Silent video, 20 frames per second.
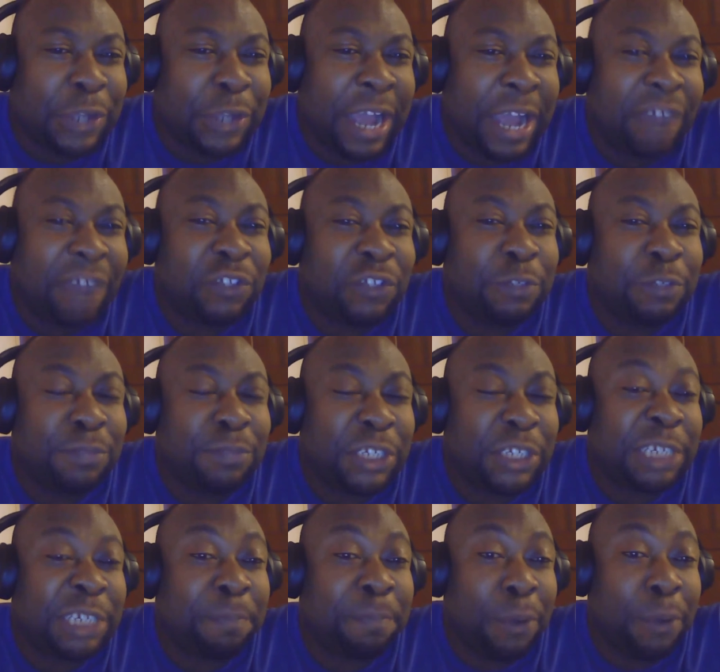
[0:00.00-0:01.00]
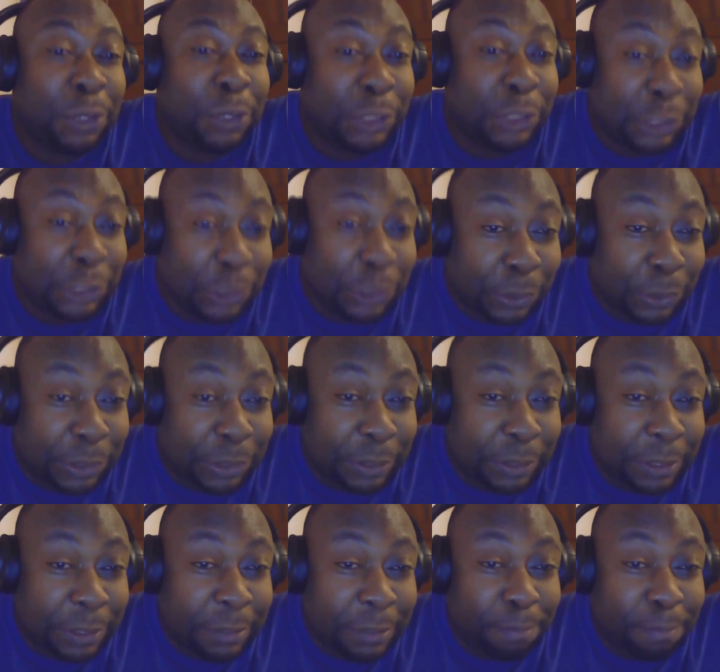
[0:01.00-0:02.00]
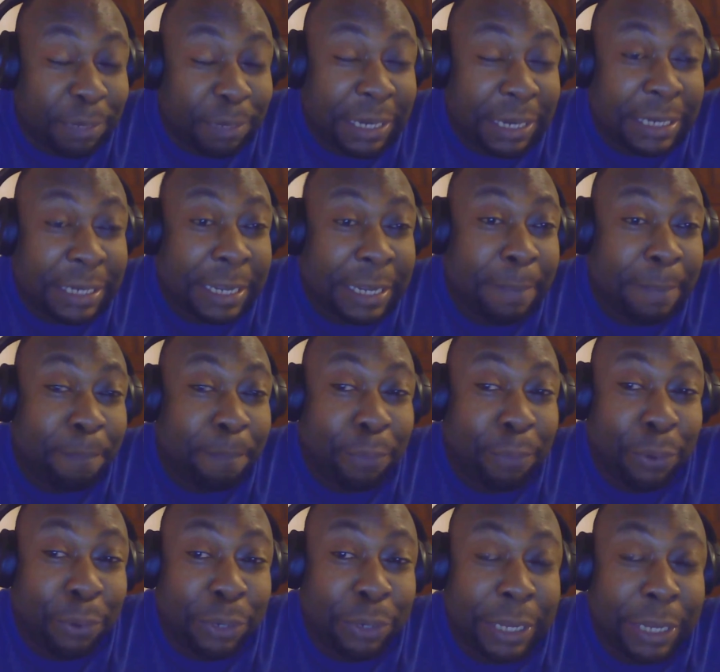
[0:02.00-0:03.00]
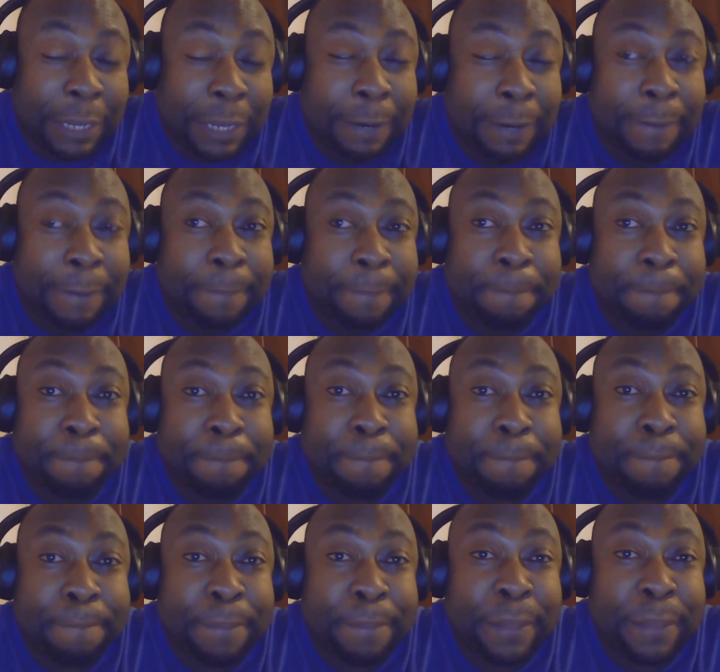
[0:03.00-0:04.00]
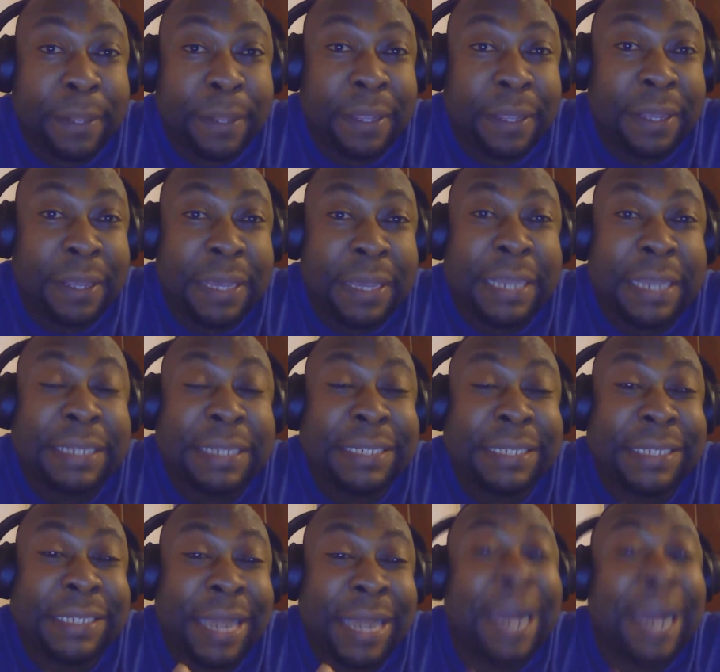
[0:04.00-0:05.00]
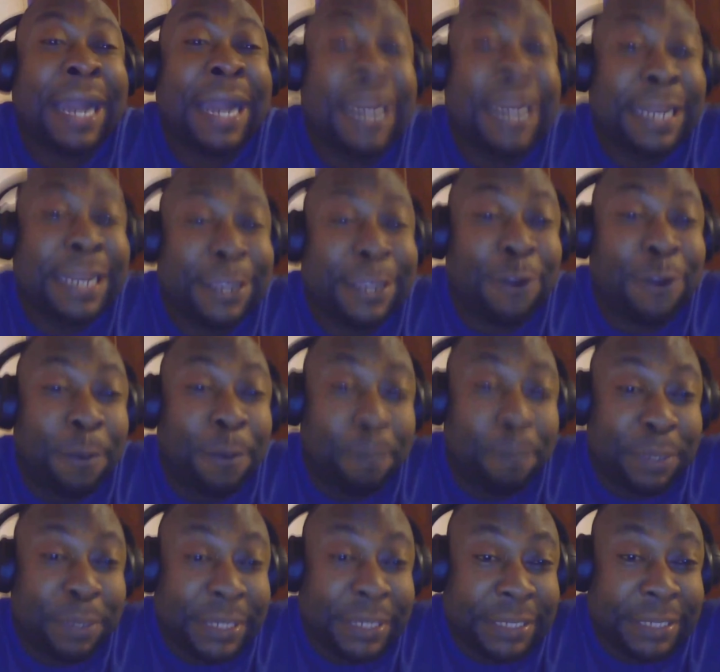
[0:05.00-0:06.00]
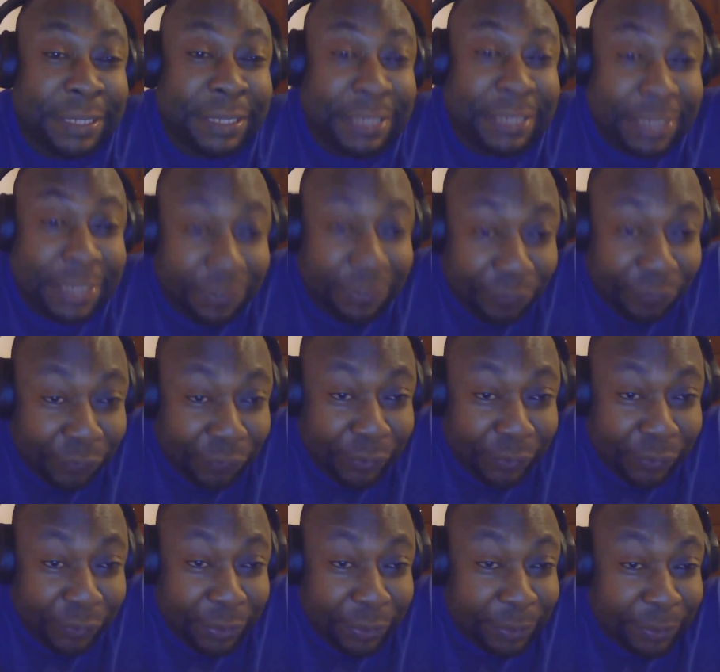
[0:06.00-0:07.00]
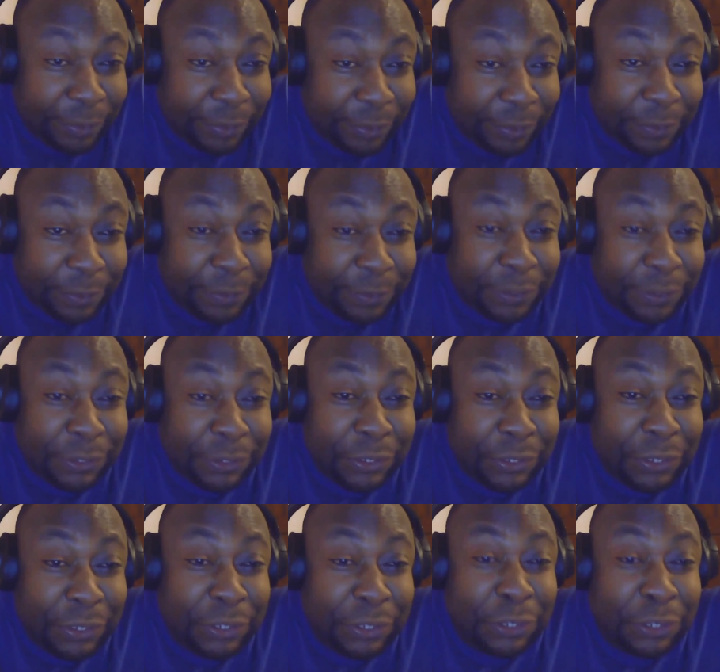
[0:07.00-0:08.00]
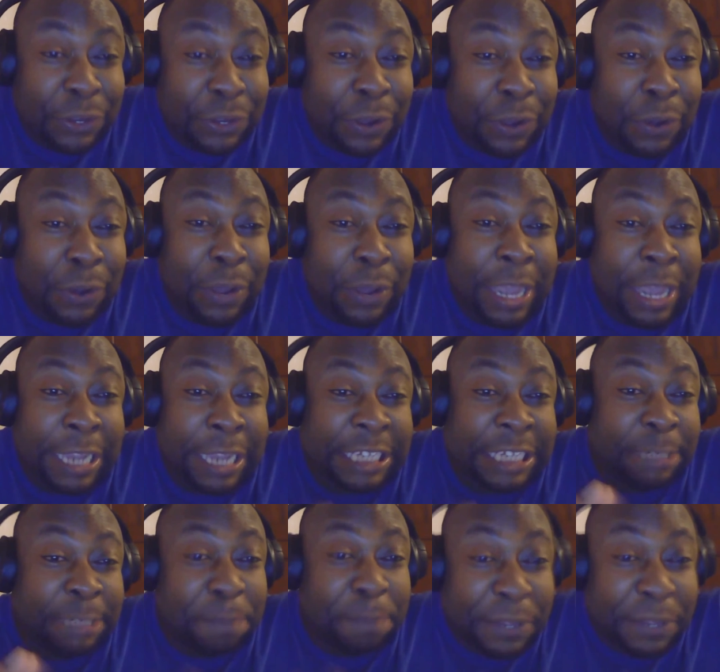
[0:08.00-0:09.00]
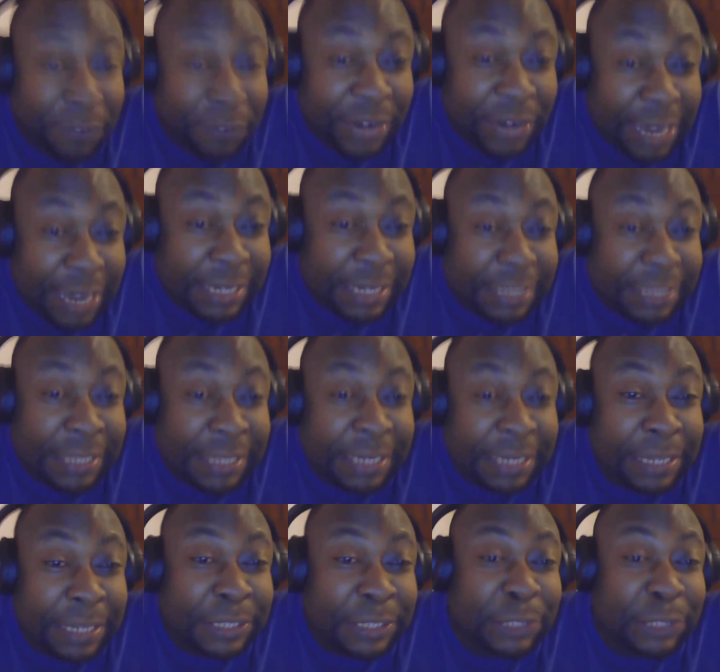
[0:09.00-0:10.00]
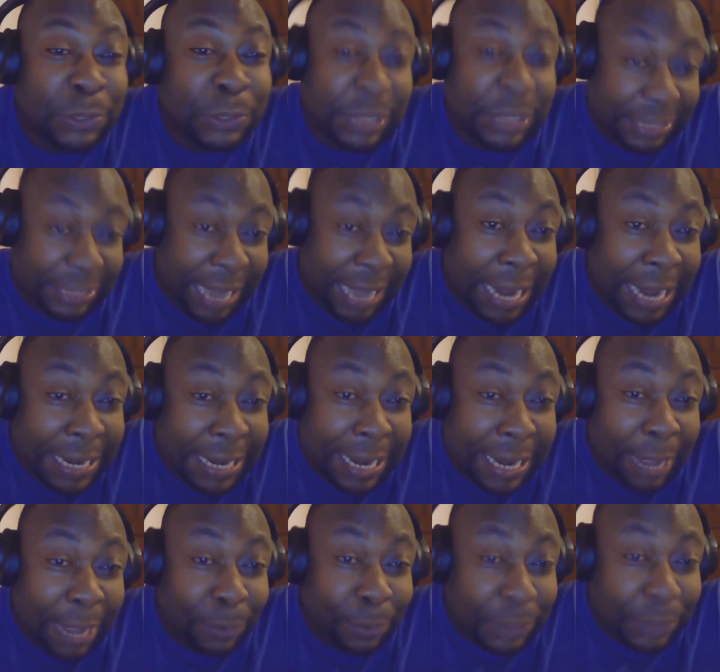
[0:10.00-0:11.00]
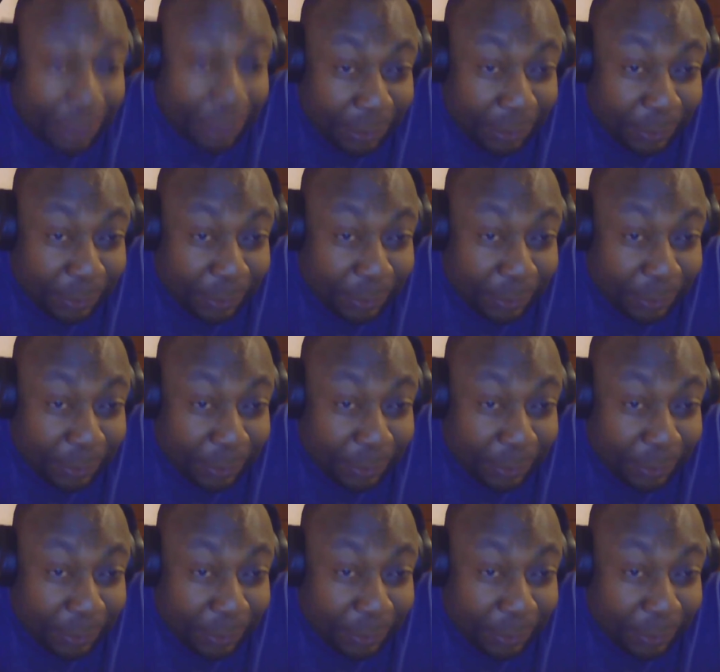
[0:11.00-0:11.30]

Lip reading: have to be sponsored by the employer. It is highly competitive. Your experience needs to stand out